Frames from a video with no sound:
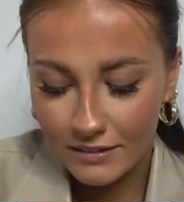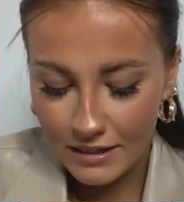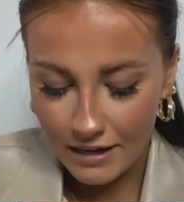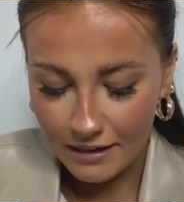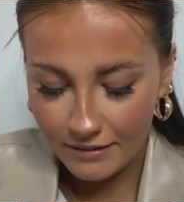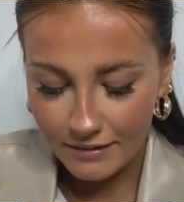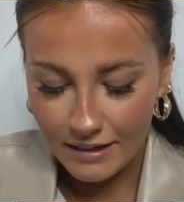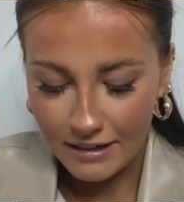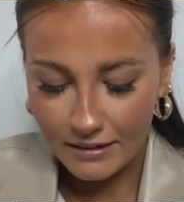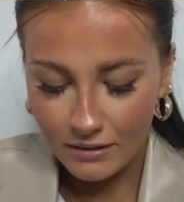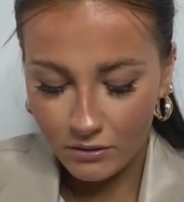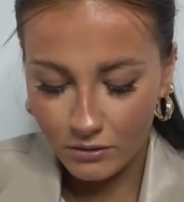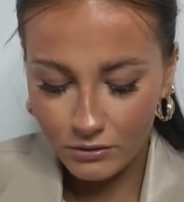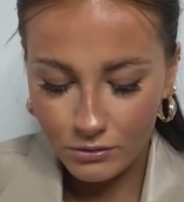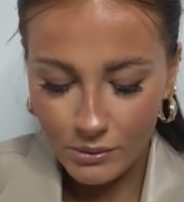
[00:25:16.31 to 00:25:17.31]
And then I
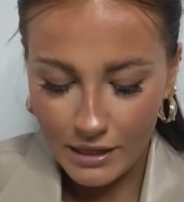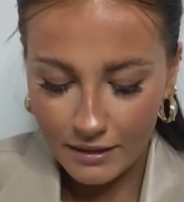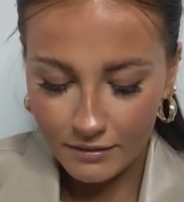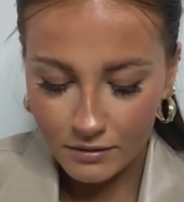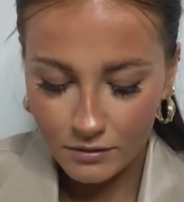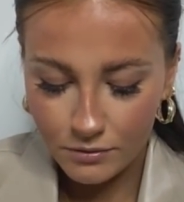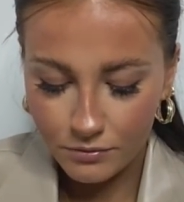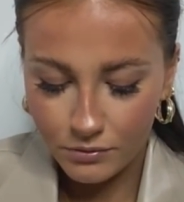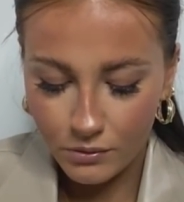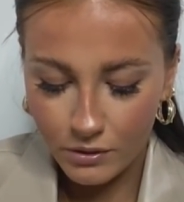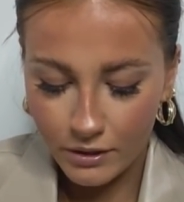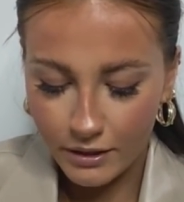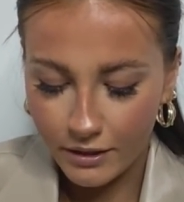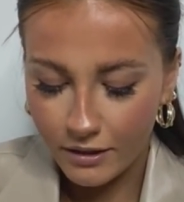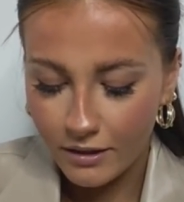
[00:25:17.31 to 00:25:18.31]
also asked
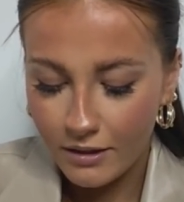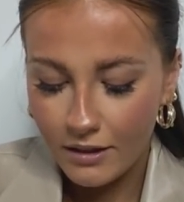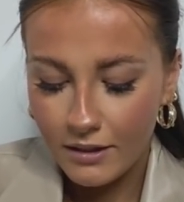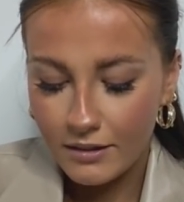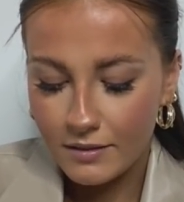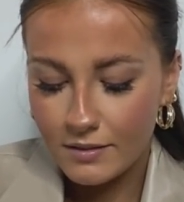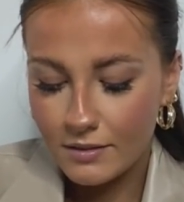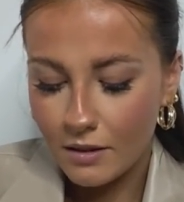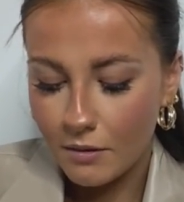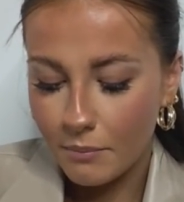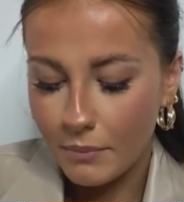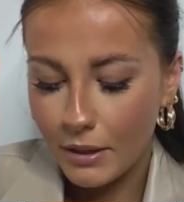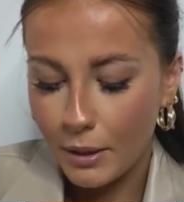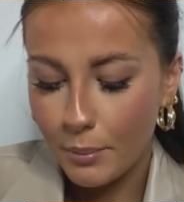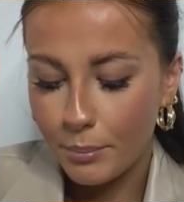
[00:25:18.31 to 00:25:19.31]
for some
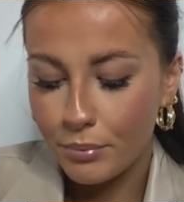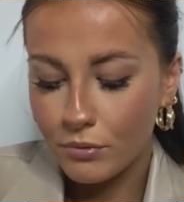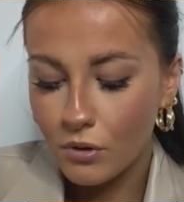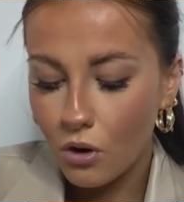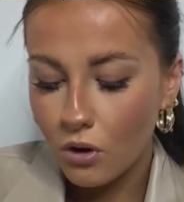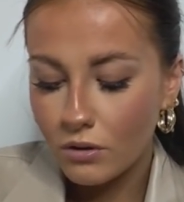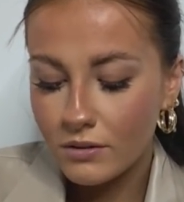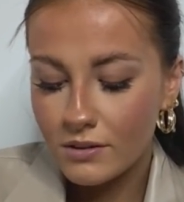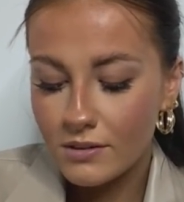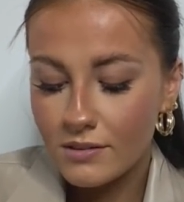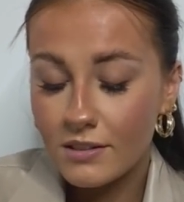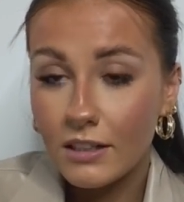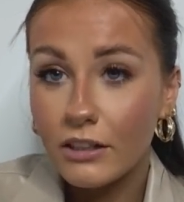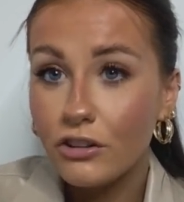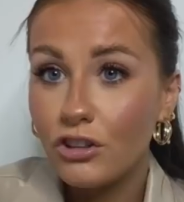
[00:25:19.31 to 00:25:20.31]
bronze
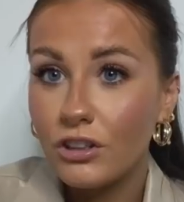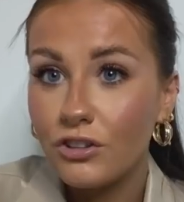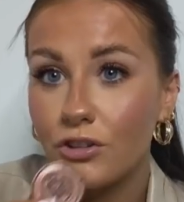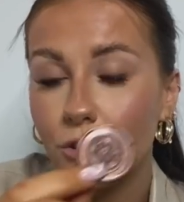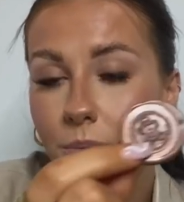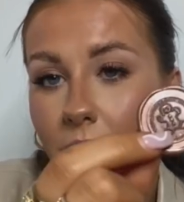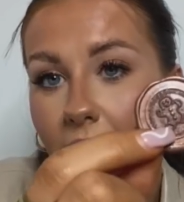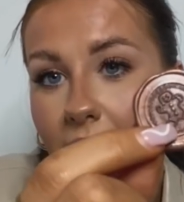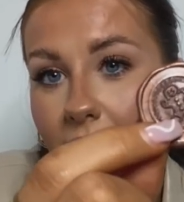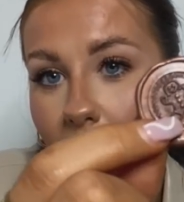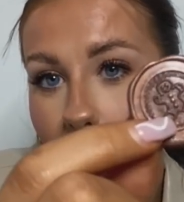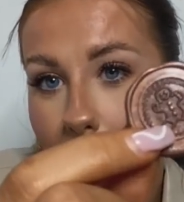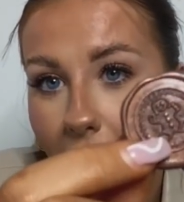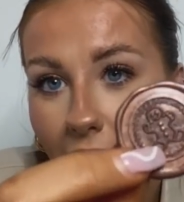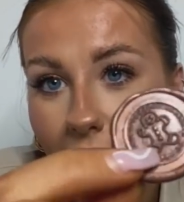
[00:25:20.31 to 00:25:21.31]
gingerbread
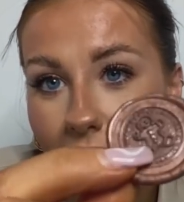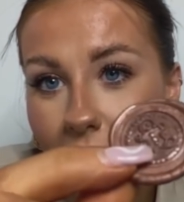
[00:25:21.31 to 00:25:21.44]
men